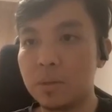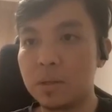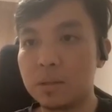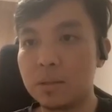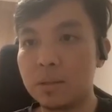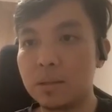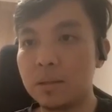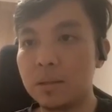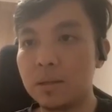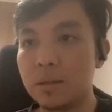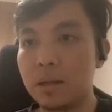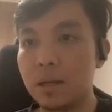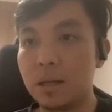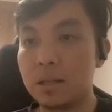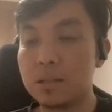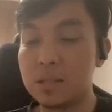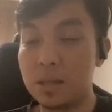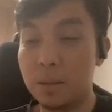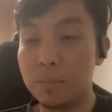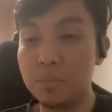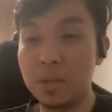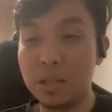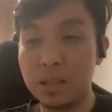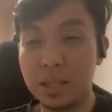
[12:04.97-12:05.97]
But
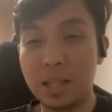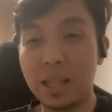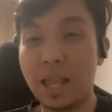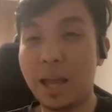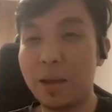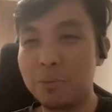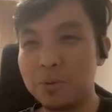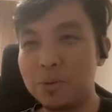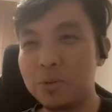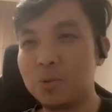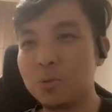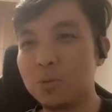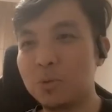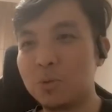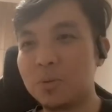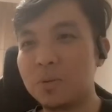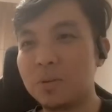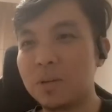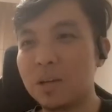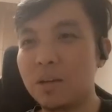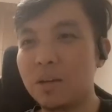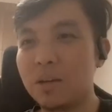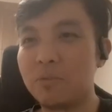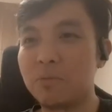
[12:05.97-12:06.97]
it's something that I would do,
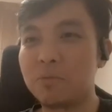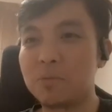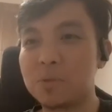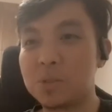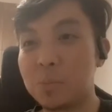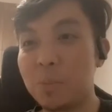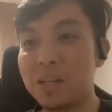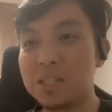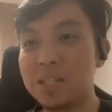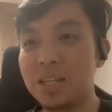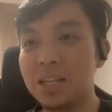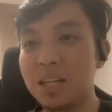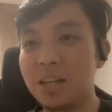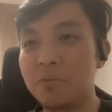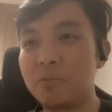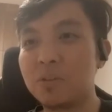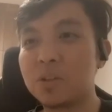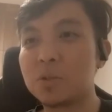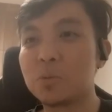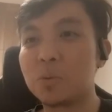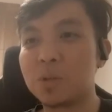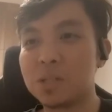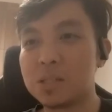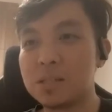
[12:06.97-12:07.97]
especially if
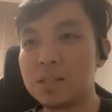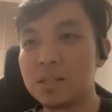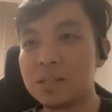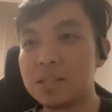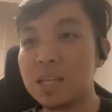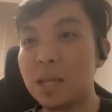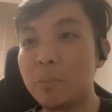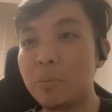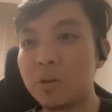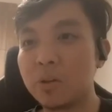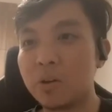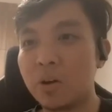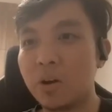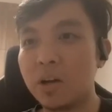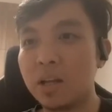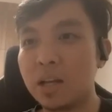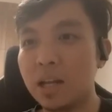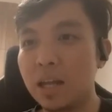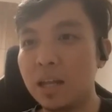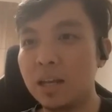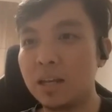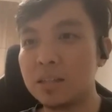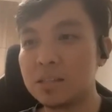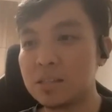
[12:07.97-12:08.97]
it was a stable
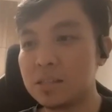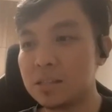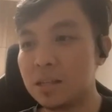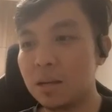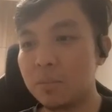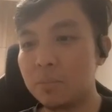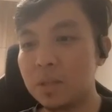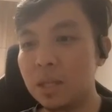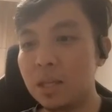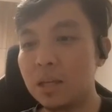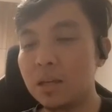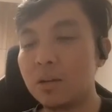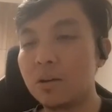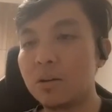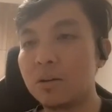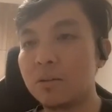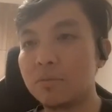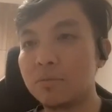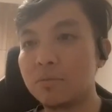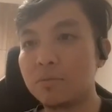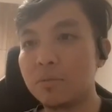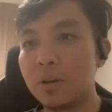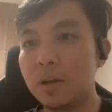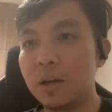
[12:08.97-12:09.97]
coin and it's something
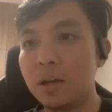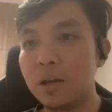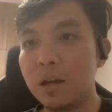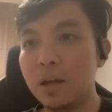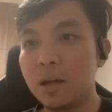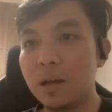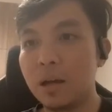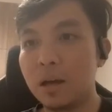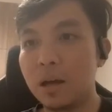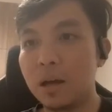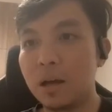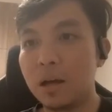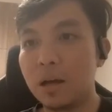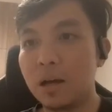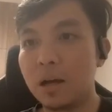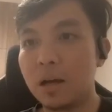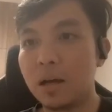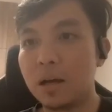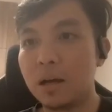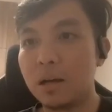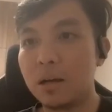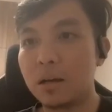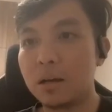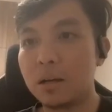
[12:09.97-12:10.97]
of
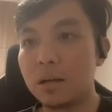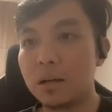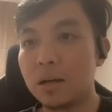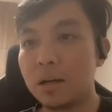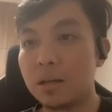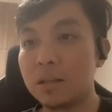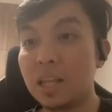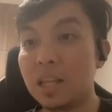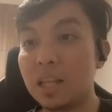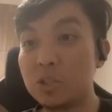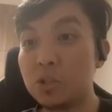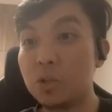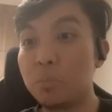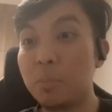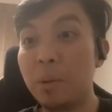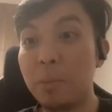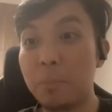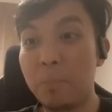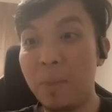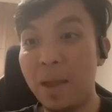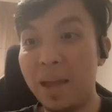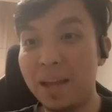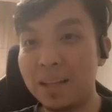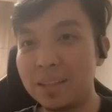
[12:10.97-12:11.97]
that should be
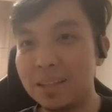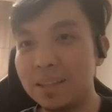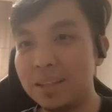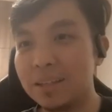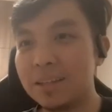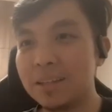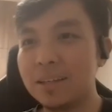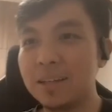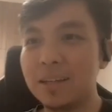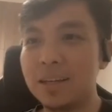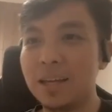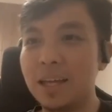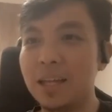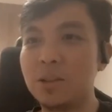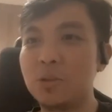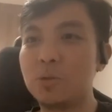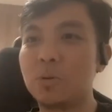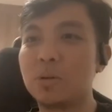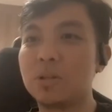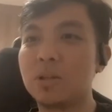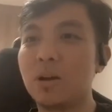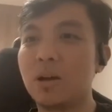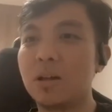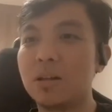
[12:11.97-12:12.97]
pegged
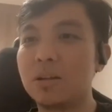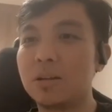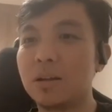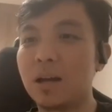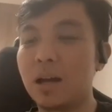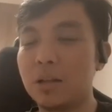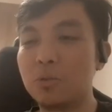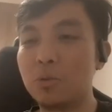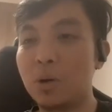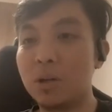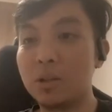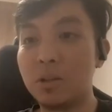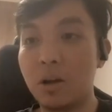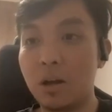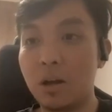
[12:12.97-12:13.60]
into a dollar, to a